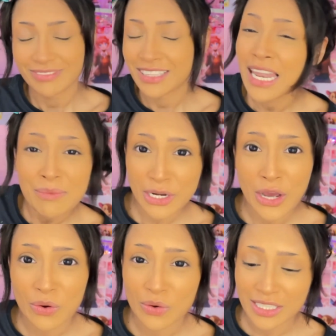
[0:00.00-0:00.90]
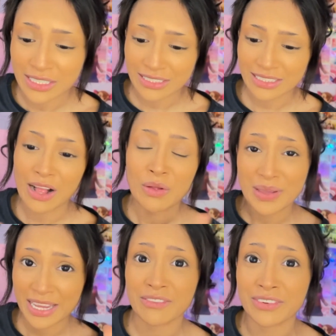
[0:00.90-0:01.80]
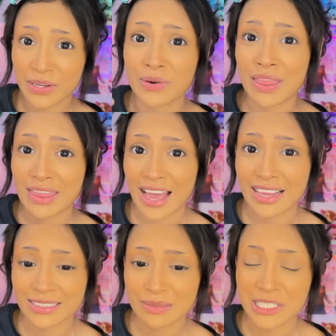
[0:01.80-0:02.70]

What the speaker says: then let me know, because I'll make a video on that,